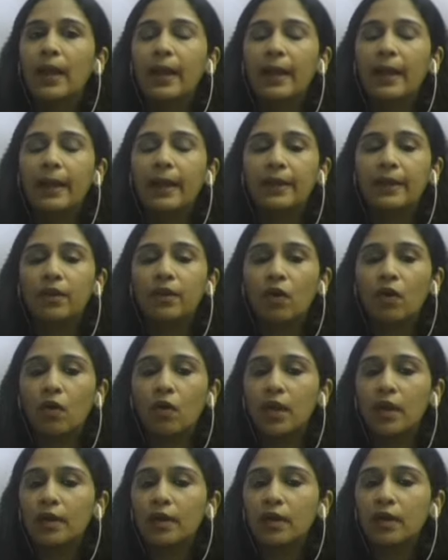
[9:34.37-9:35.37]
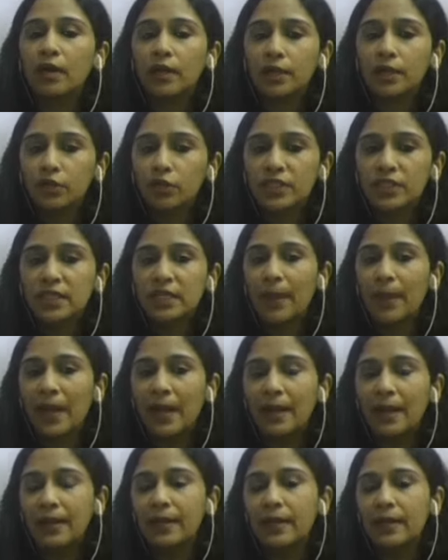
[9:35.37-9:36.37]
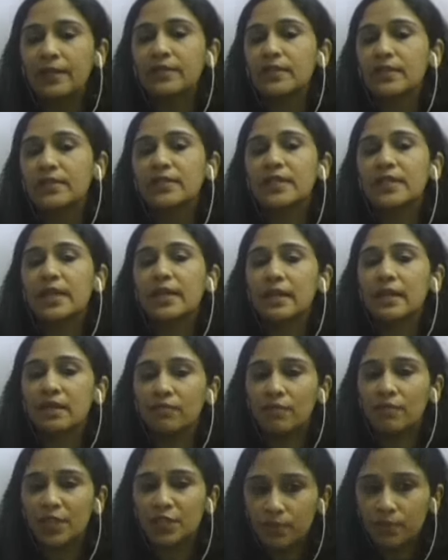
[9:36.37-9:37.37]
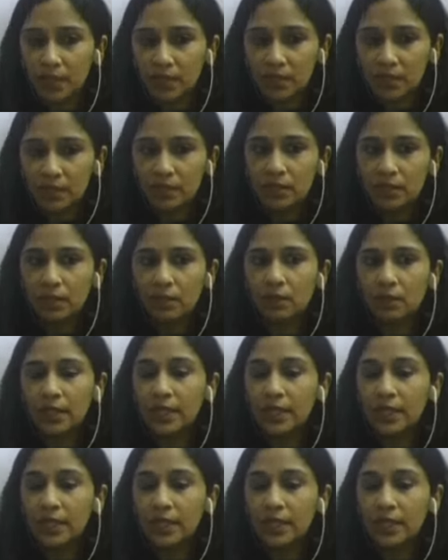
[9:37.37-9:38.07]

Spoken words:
and all our continuously planned and sustained investments